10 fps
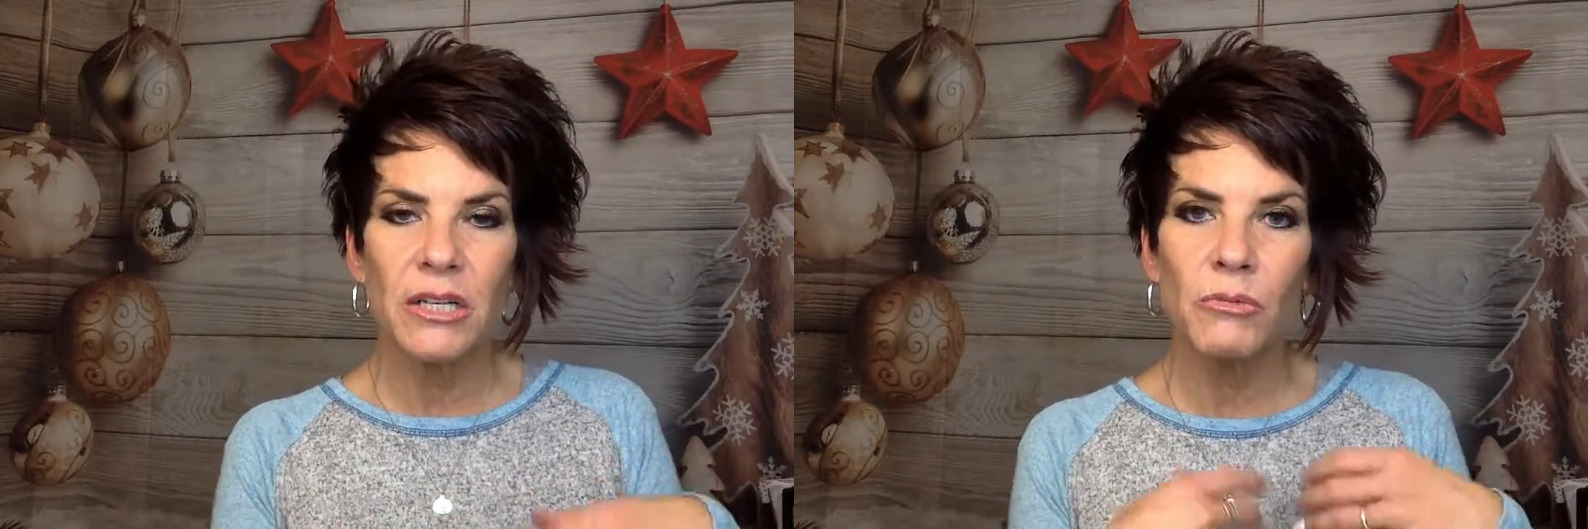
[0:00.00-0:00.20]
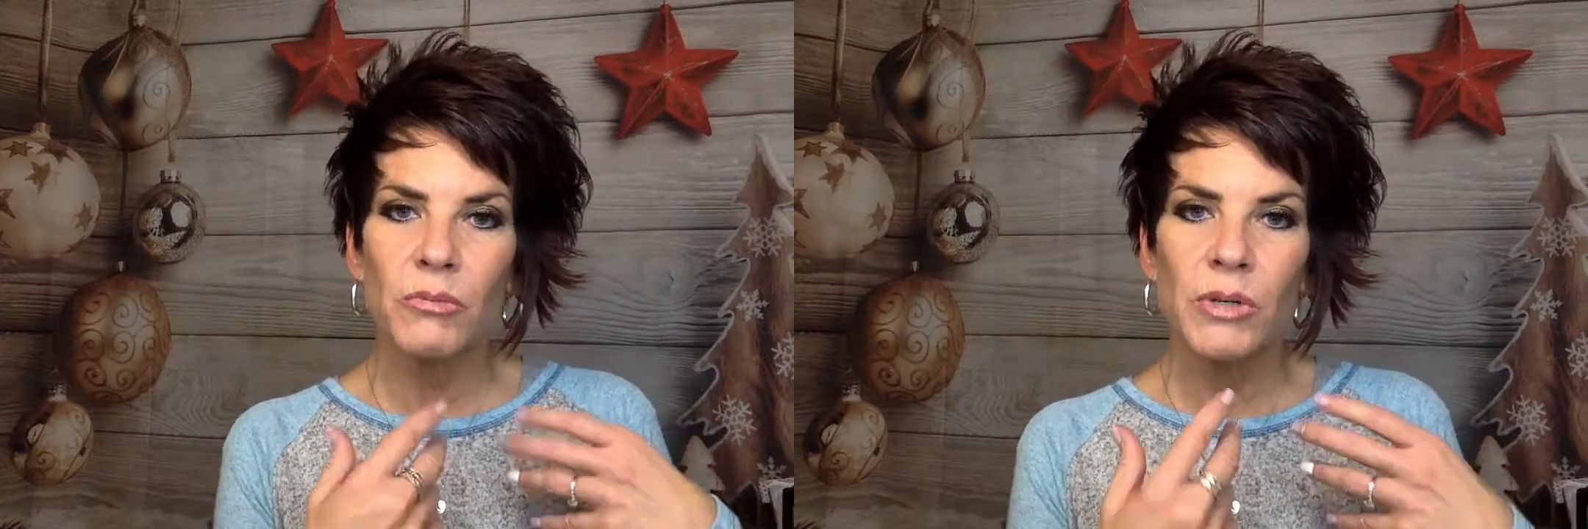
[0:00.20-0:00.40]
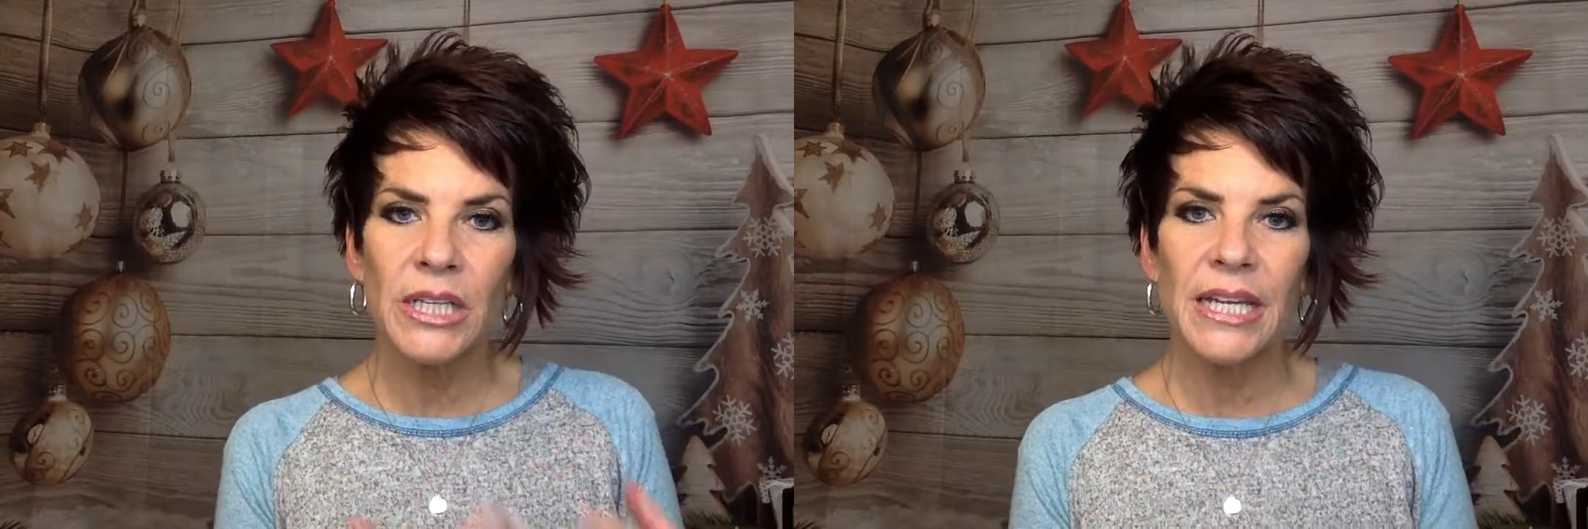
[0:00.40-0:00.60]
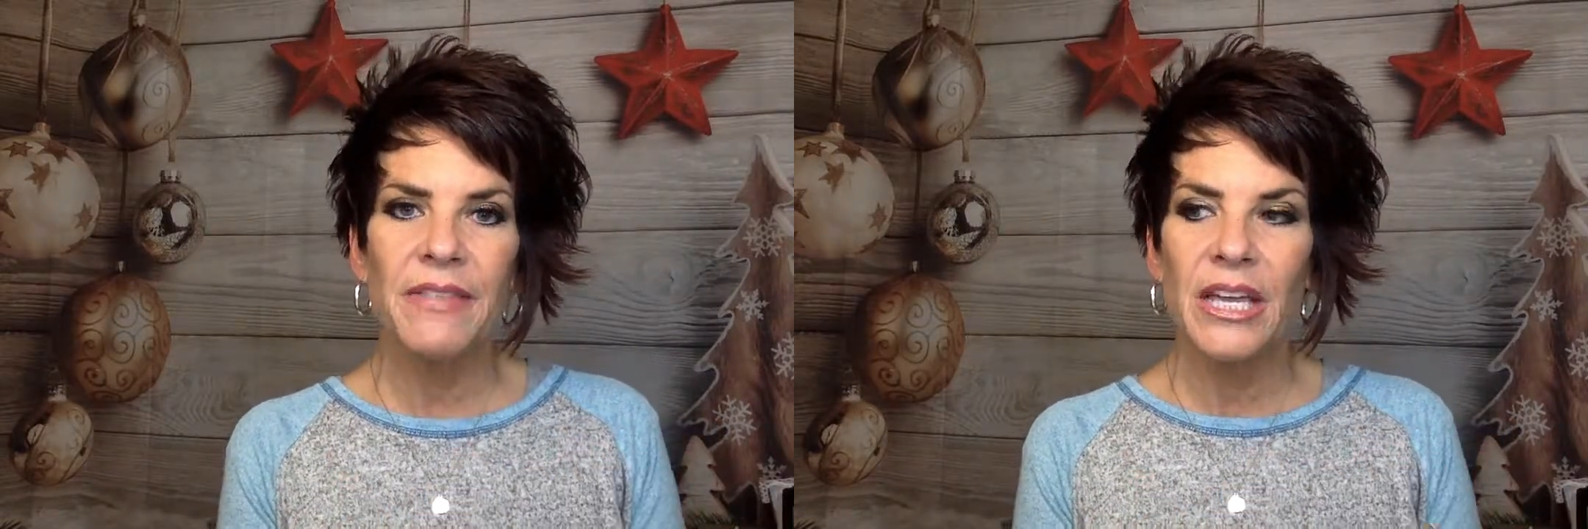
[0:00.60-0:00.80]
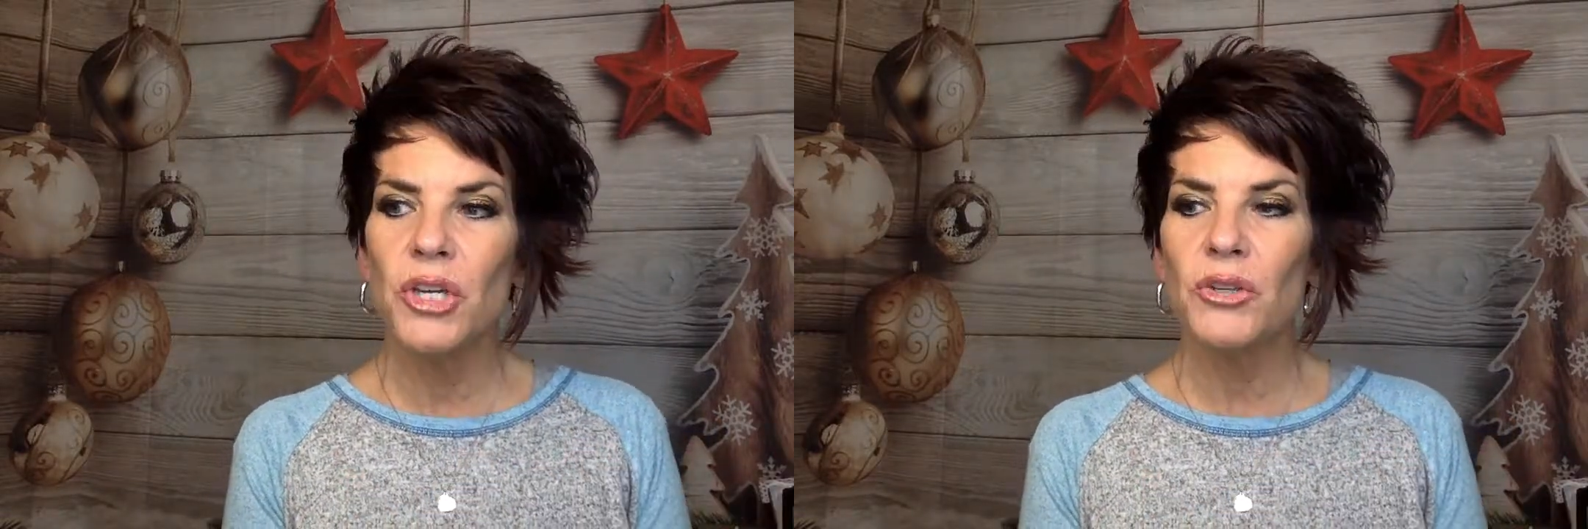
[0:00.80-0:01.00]

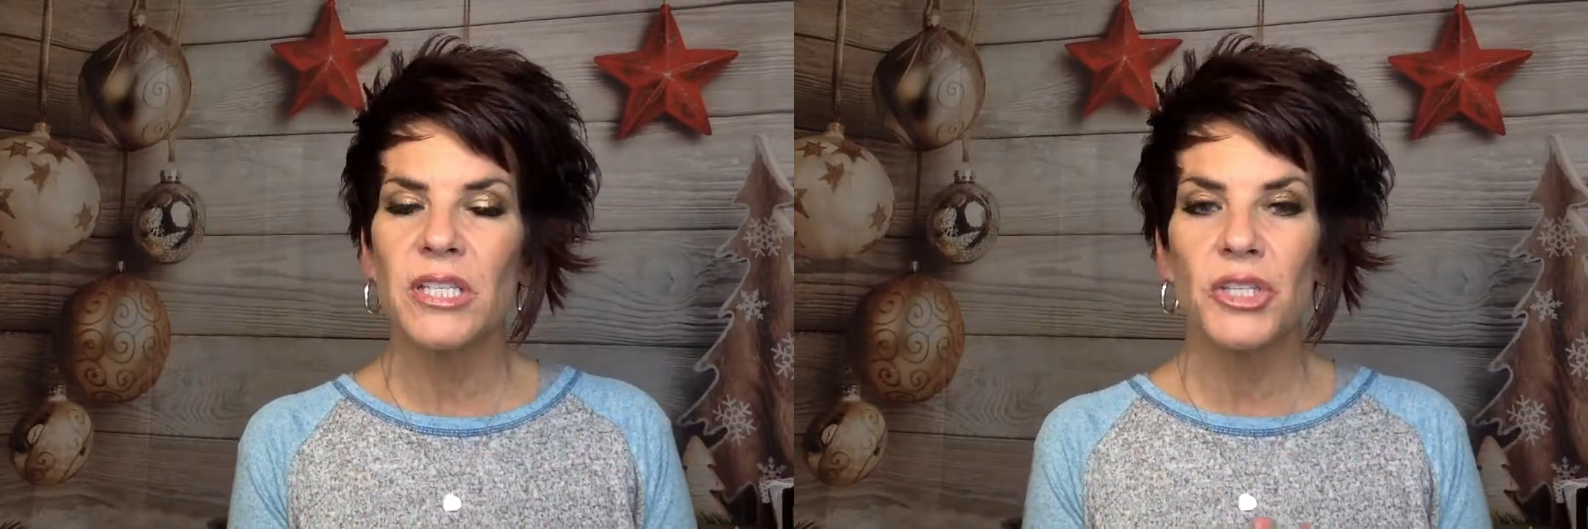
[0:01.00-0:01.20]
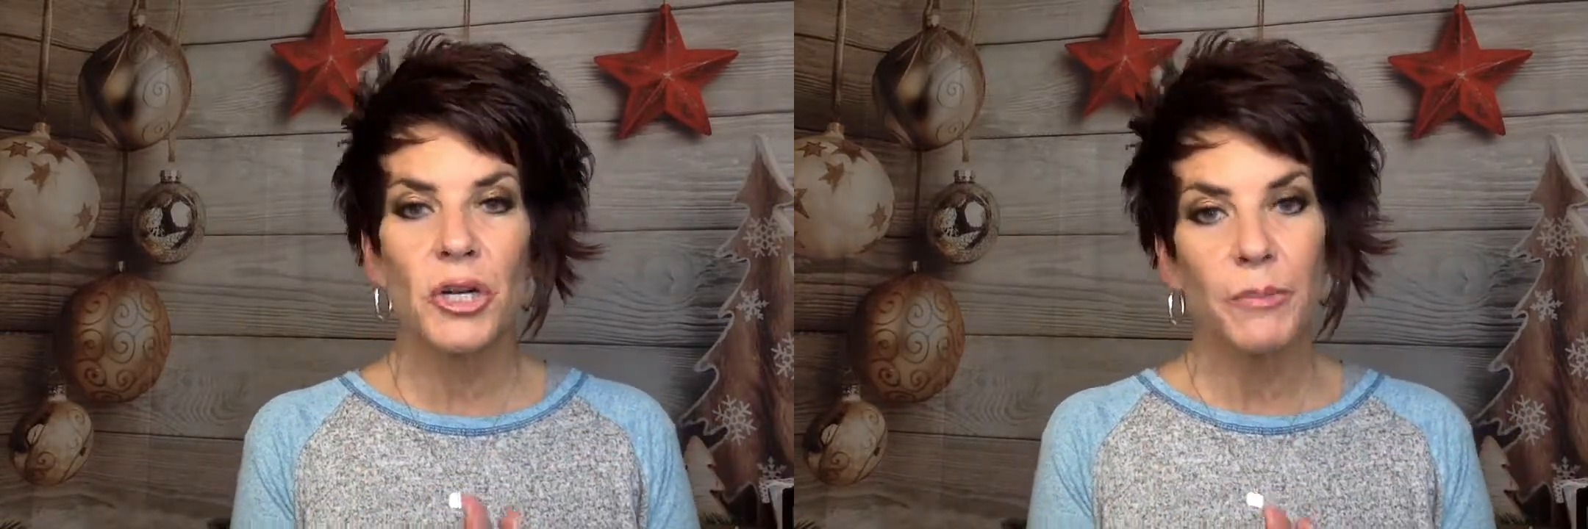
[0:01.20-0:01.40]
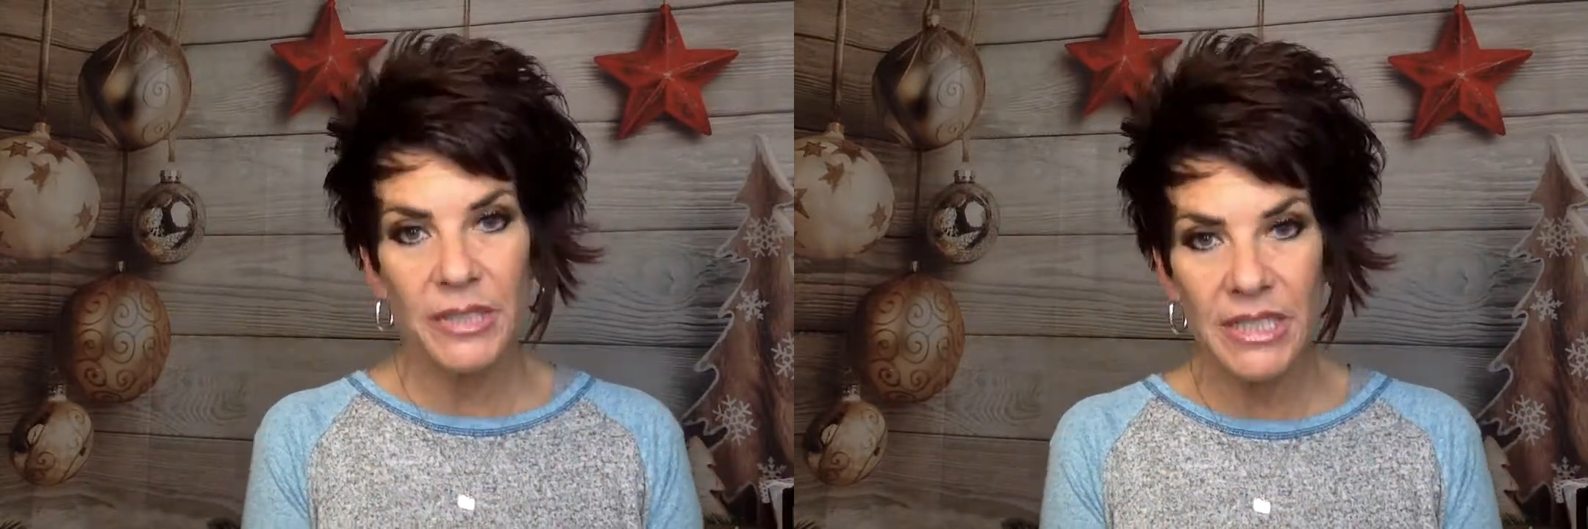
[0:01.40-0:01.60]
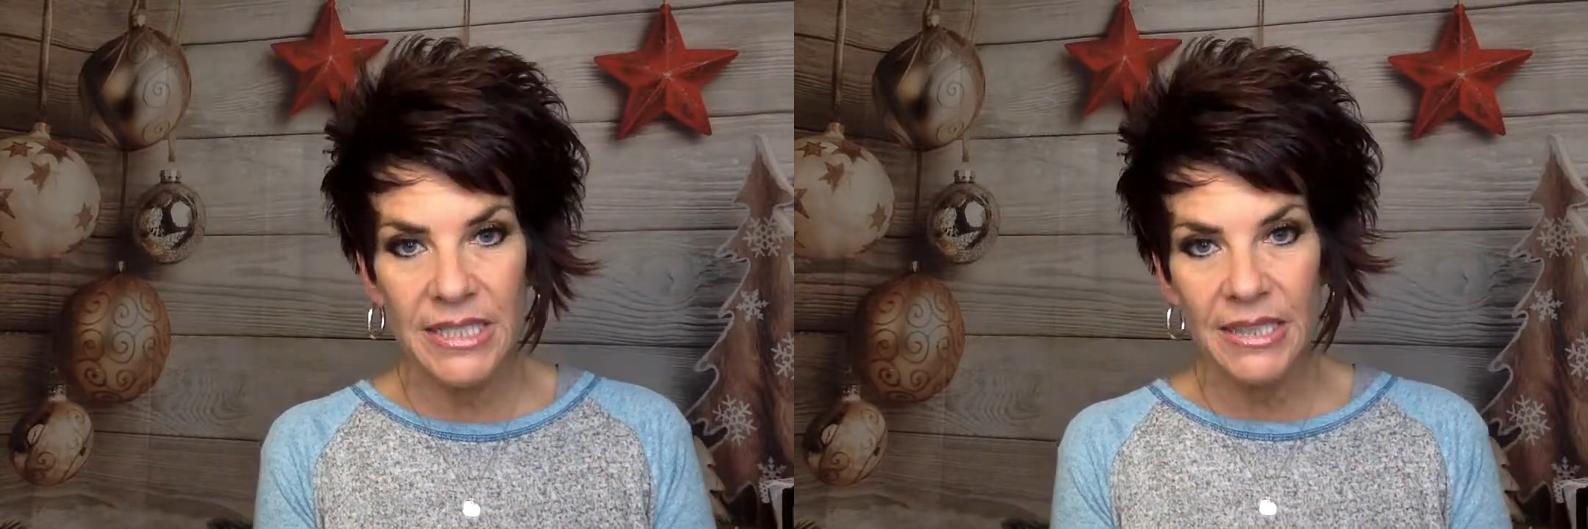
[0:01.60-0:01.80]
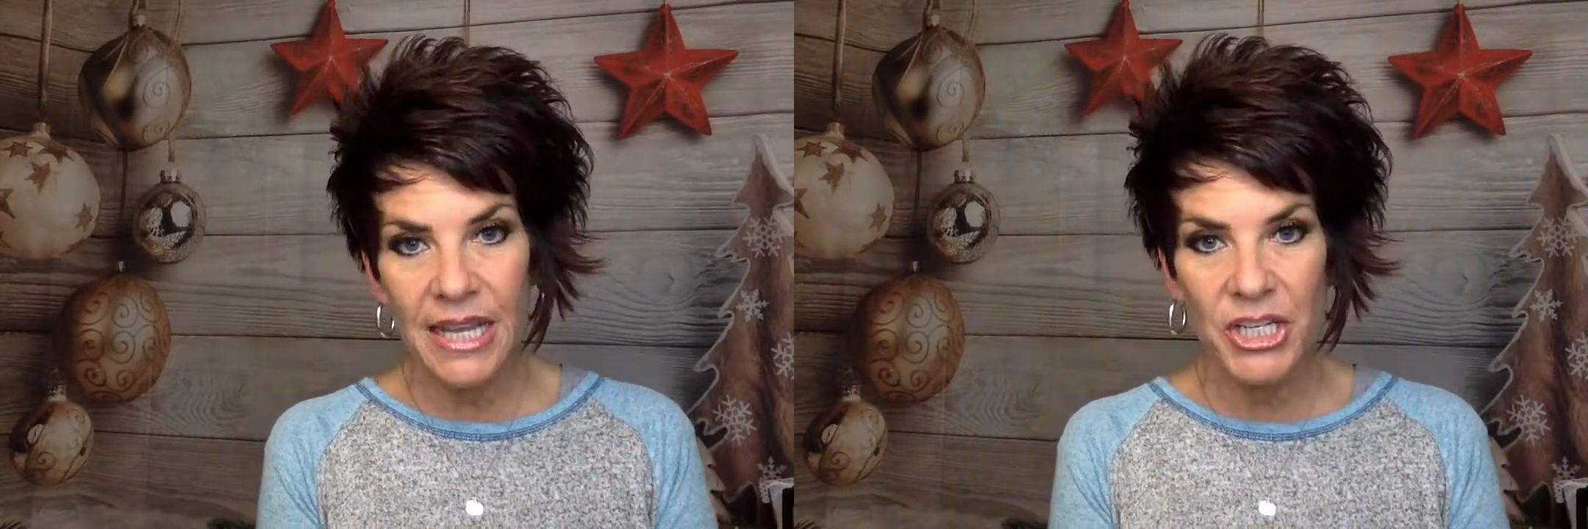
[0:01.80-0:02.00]
they use a triple
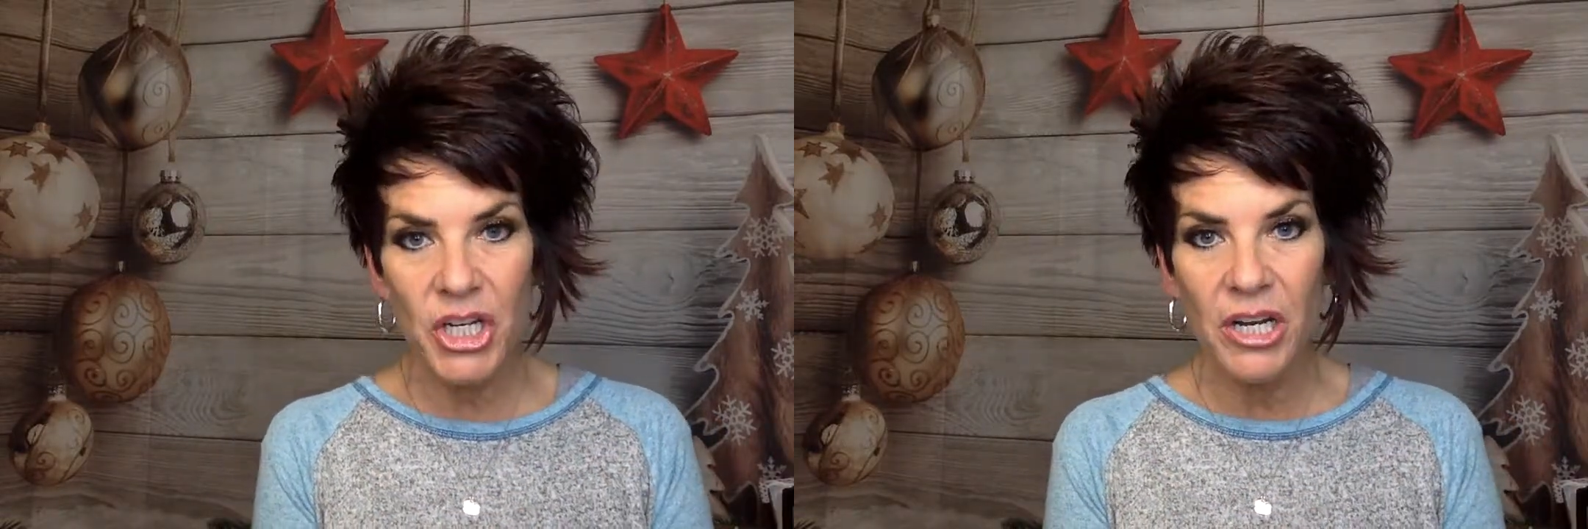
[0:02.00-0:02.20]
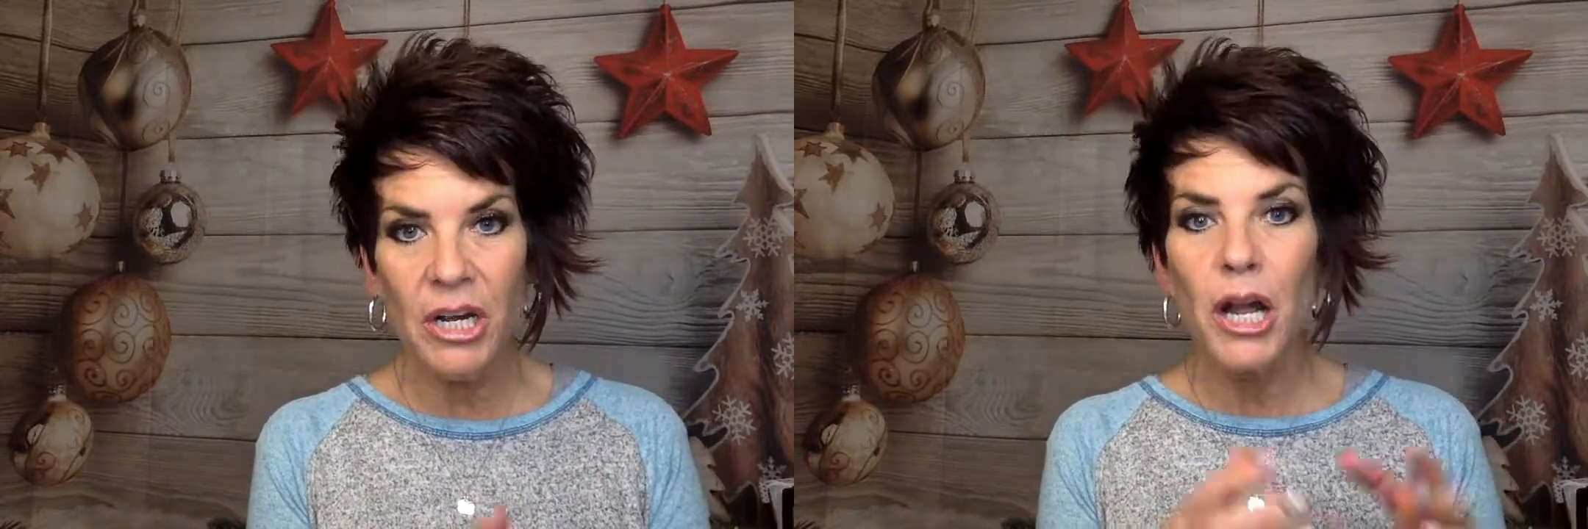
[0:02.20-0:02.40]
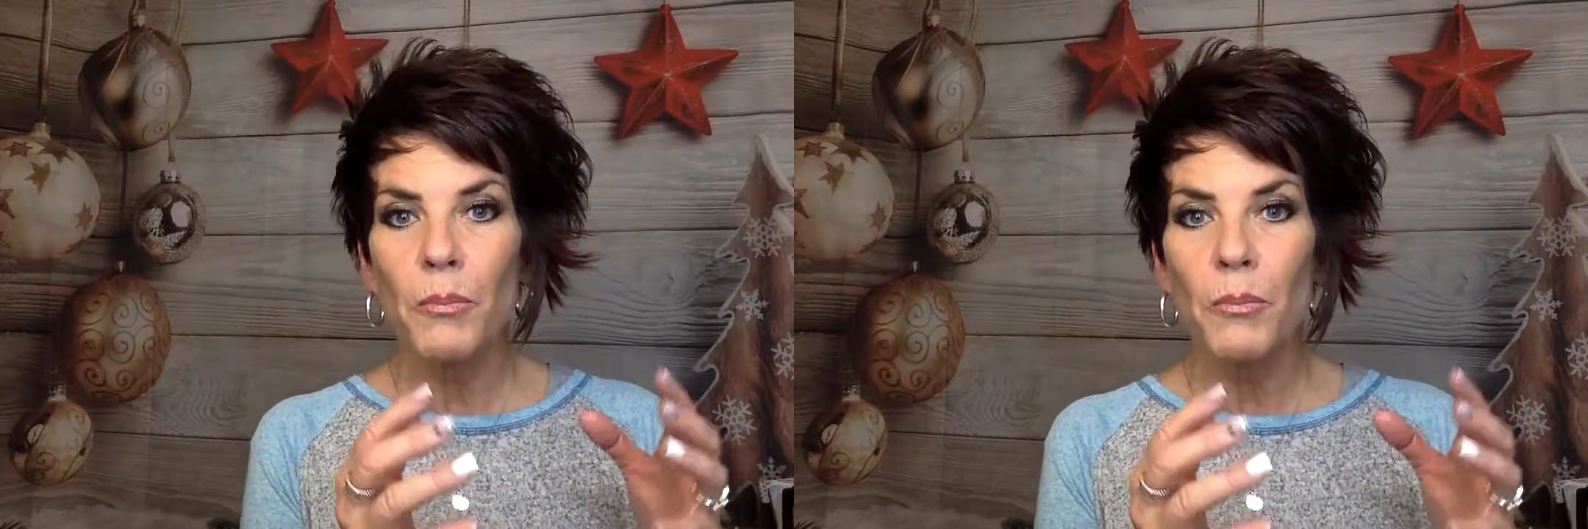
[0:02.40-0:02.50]
distillation